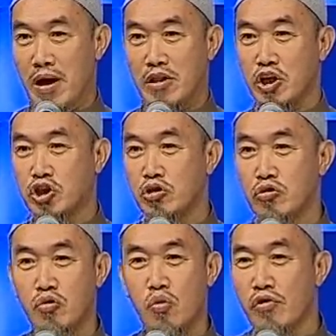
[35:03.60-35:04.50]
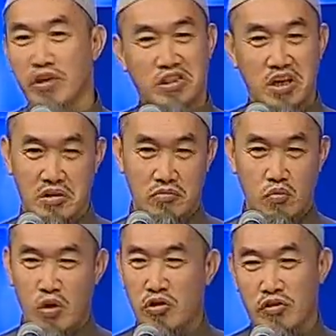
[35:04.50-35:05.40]
but the two will
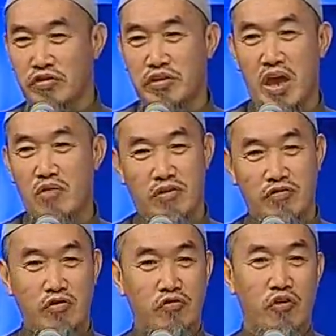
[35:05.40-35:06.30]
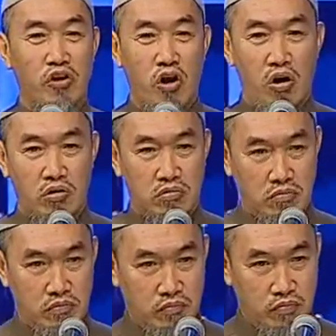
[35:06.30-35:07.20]
return, will not stay with you for long.